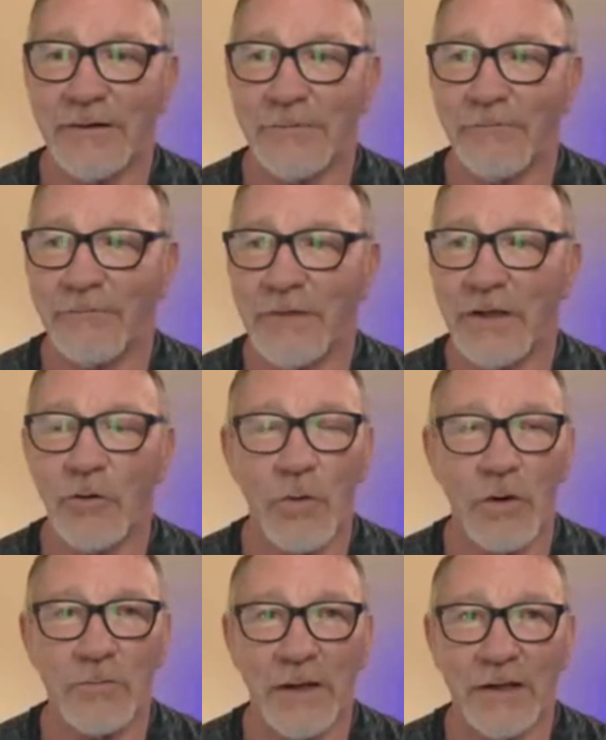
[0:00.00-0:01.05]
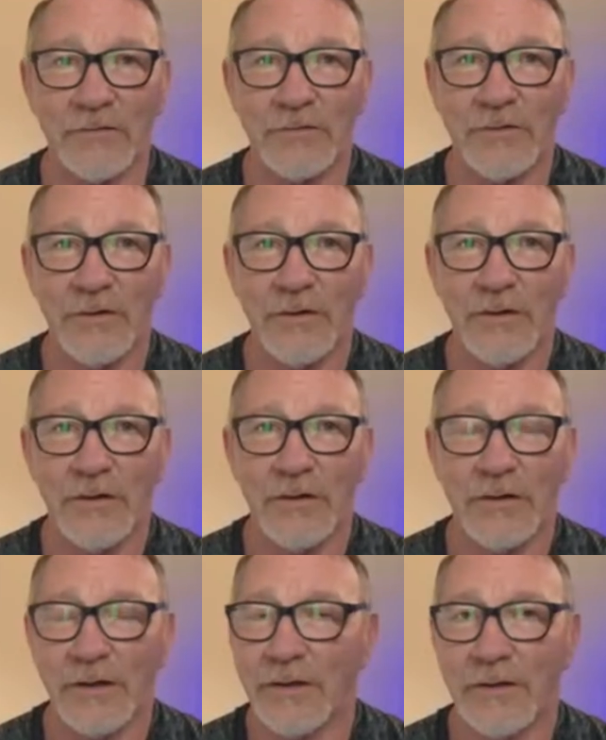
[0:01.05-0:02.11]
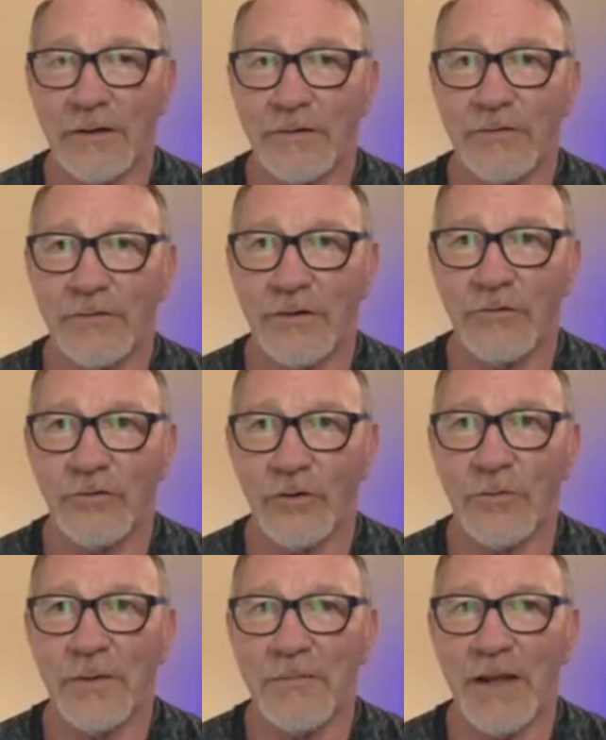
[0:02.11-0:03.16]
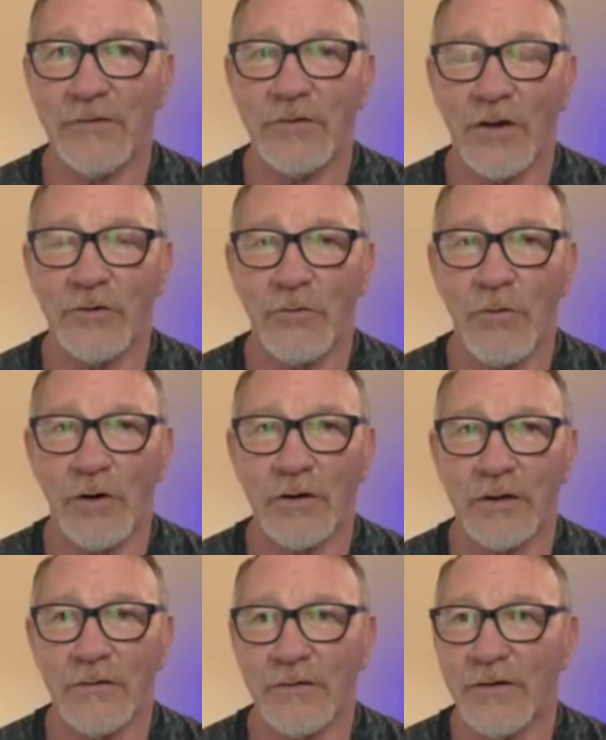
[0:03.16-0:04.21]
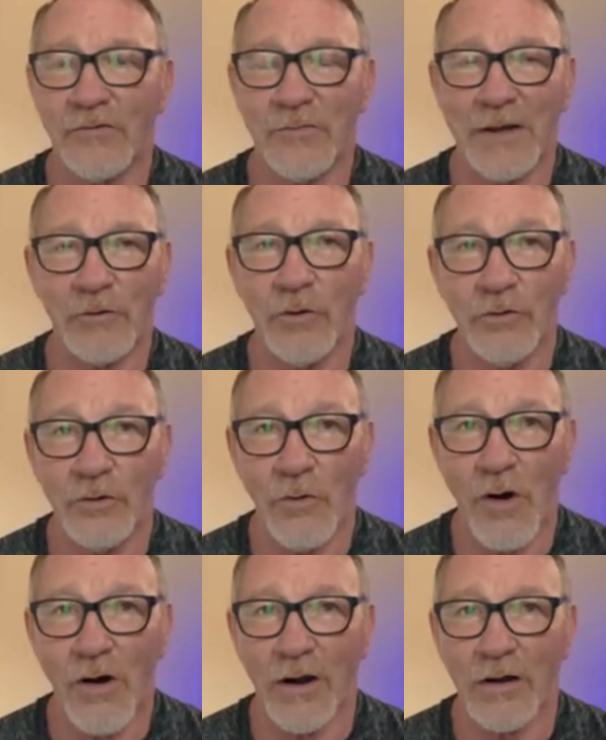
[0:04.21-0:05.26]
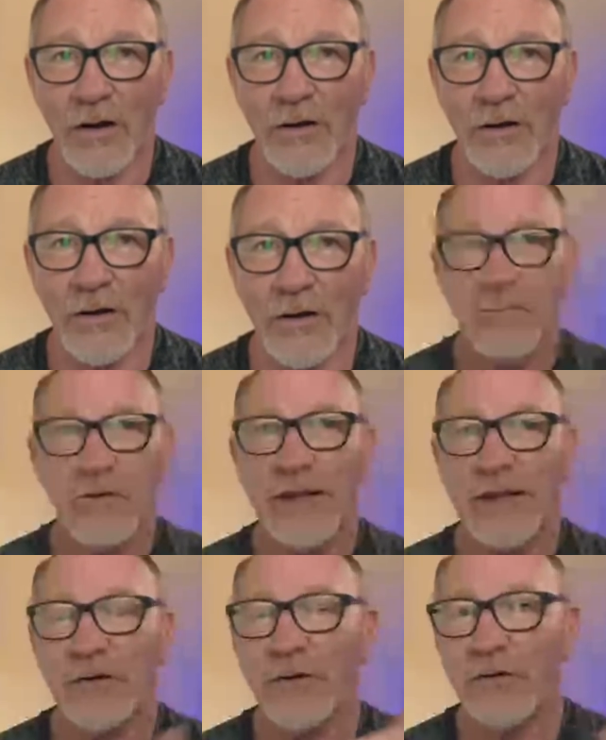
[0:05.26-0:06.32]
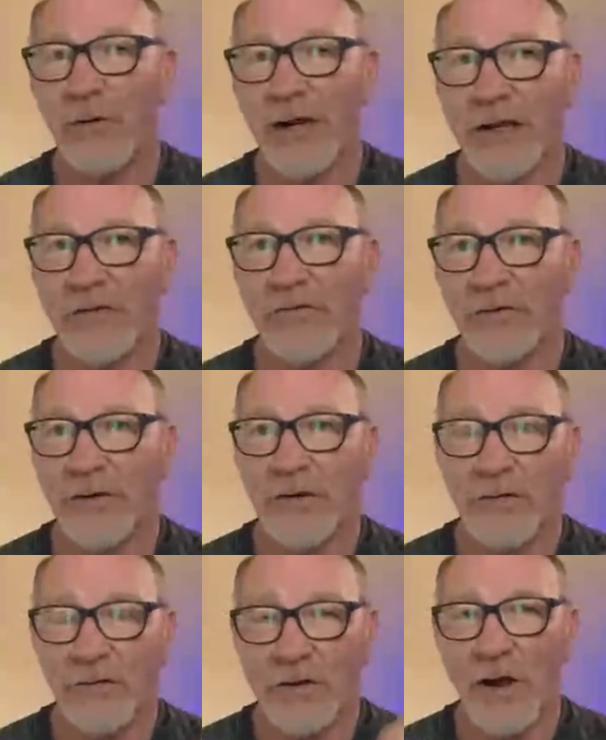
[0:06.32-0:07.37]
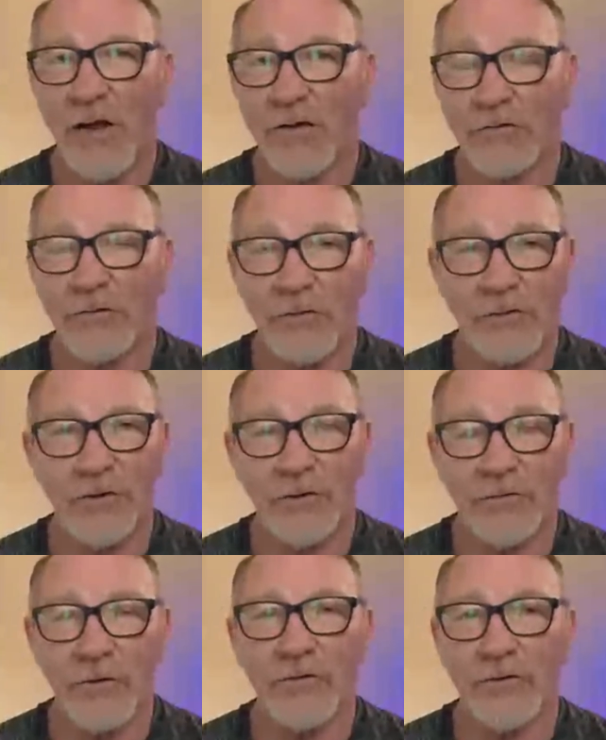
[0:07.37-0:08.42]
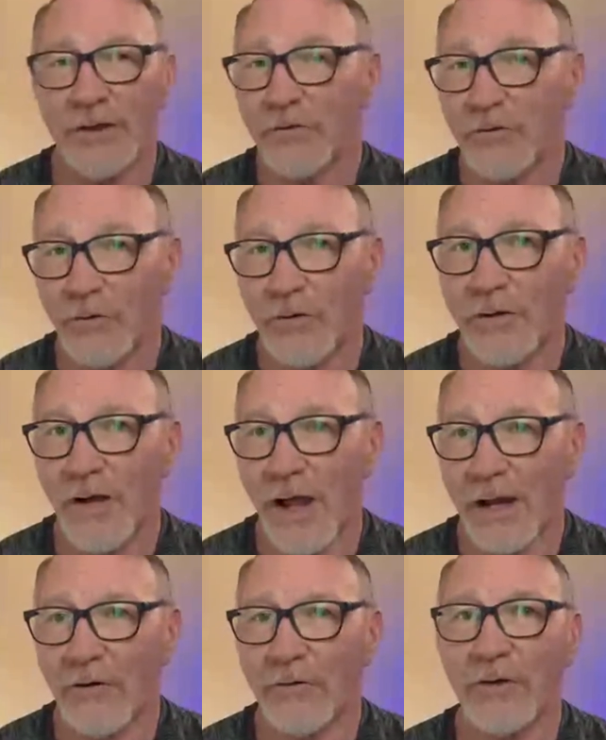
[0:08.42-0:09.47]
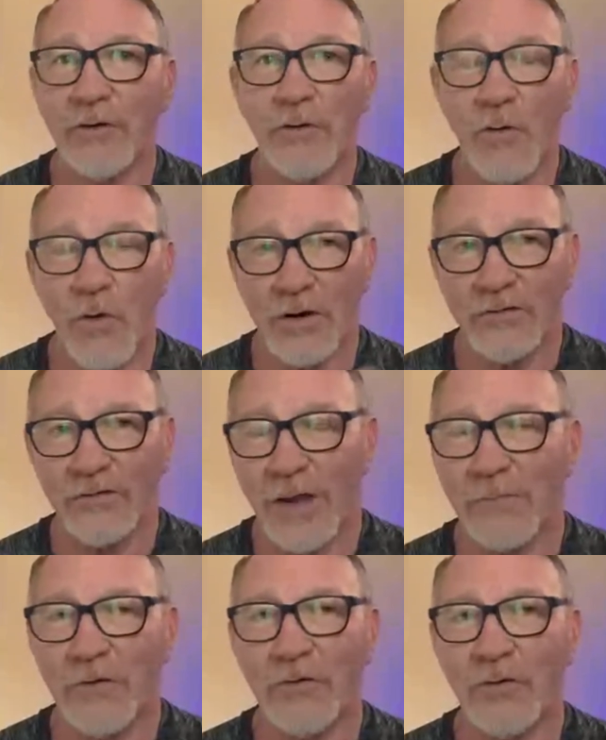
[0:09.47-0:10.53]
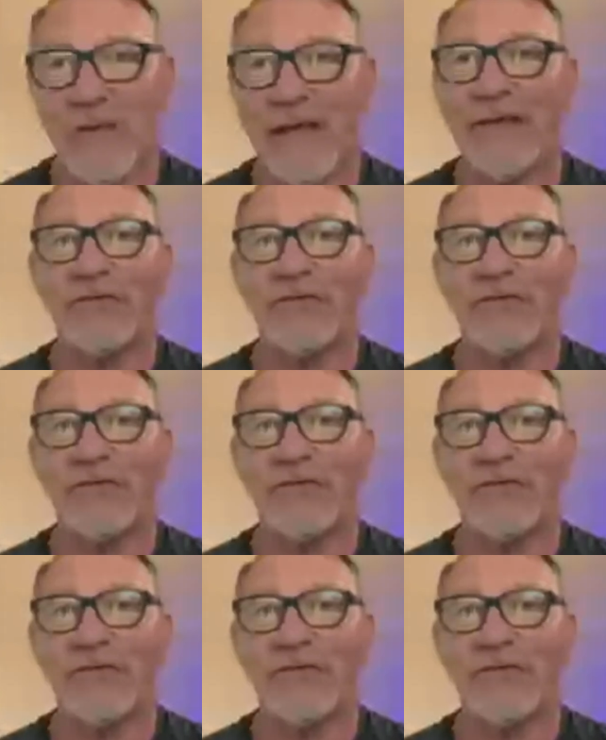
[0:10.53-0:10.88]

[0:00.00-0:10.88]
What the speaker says: work-based. It should be based on your work. It doesn't matter who you are, but if you get good grades, the college or the university should hire you or accept you based